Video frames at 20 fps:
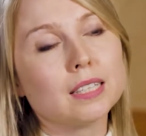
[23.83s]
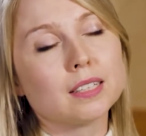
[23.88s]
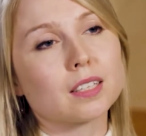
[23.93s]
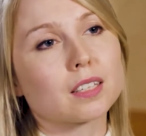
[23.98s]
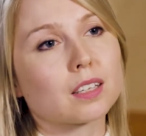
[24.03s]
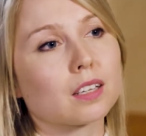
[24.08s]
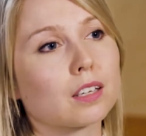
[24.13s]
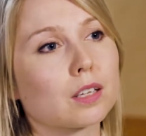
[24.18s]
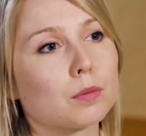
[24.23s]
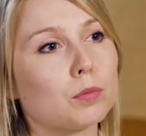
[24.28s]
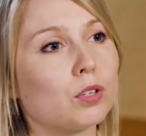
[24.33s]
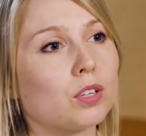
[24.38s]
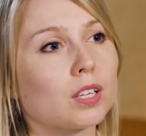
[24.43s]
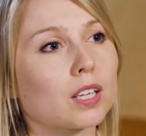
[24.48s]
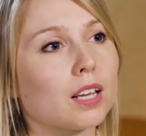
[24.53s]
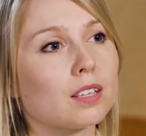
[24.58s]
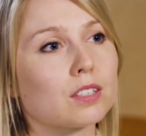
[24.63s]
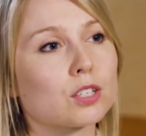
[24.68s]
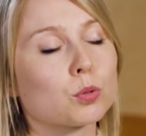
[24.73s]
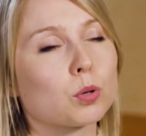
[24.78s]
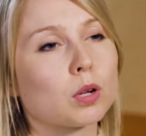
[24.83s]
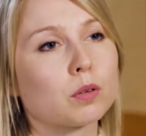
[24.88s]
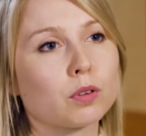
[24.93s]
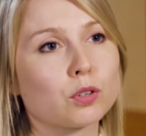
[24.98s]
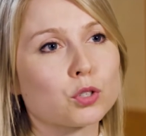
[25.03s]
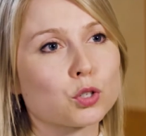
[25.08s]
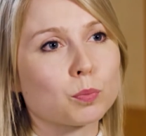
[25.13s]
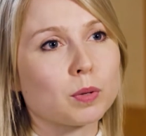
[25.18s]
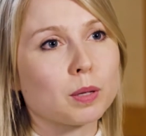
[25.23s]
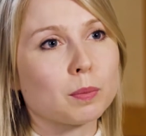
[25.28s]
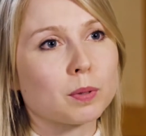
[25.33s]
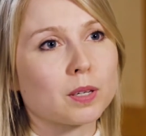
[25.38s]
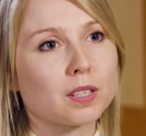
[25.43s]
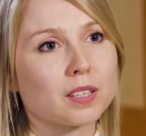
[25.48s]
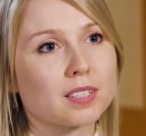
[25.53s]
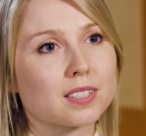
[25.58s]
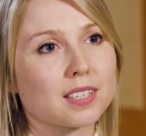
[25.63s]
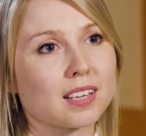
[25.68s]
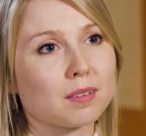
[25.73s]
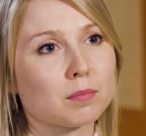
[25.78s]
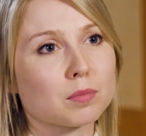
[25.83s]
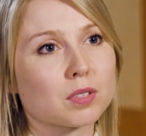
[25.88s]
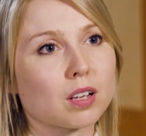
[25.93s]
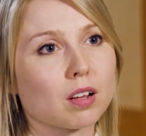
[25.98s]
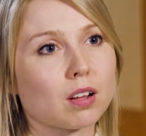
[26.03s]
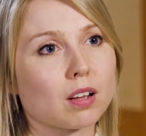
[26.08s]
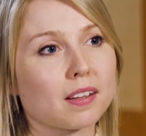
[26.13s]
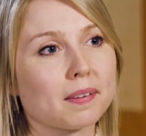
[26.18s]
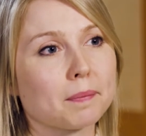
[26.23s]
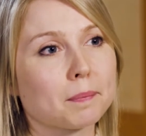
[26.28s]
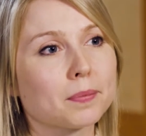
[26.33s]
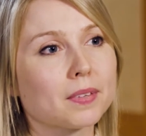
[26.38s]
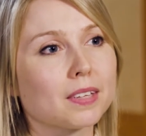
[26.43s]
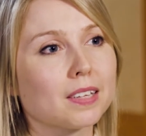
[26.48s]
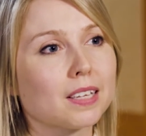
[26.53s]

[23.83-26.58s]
that can communicate to 1,200 people at the same time,